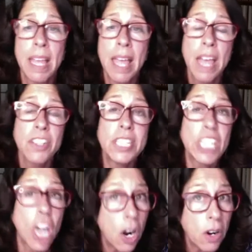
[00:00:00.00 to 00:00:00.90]
She's
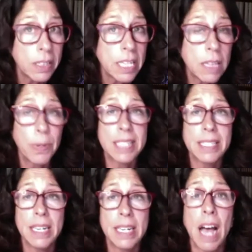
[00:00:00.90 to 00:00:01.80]
currently the
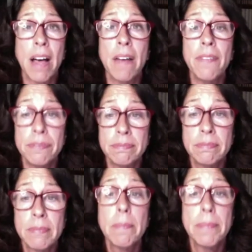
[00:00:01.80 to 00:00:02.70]
president of
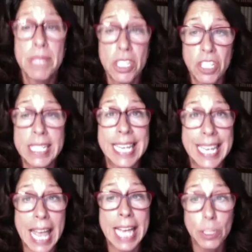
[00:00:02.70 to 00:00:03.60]
Billie Jean
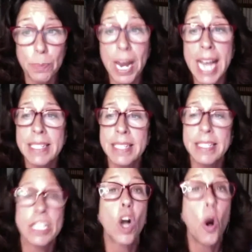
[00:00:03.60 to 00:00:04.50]
King Enterprises
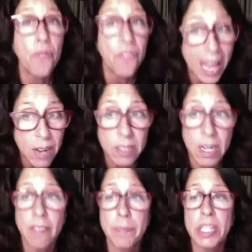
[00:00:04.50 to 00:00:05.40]
and co-founder
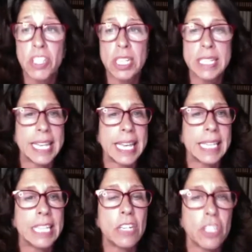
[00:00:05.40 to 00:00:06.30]
of Billie Jean
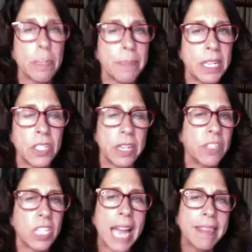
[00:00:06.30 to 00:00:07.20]
King Leadership Initiative,
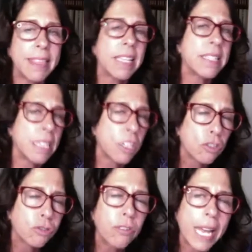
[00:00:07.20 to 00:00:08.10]
which I think is an
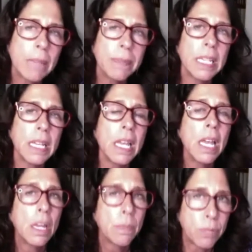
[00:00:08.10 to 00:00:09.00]
incredibly
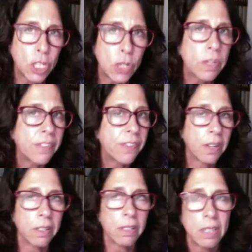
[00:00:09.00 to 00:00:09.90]
beautiful